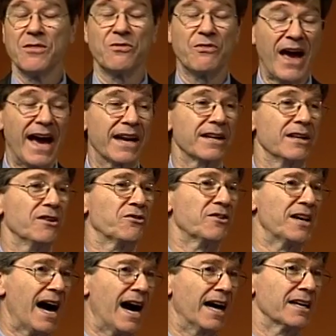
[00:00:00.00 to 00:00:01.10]
That is
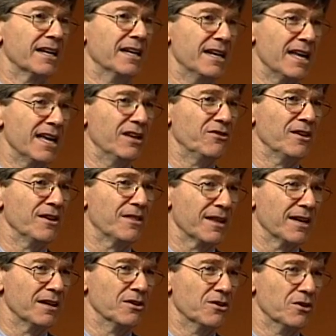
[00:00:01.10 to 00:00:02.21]
not an easy
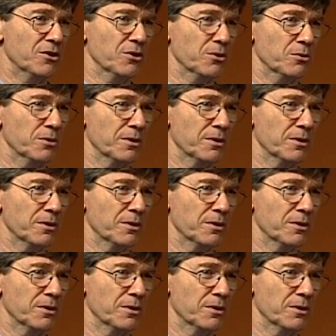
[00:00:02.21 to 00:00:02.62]
thing to do.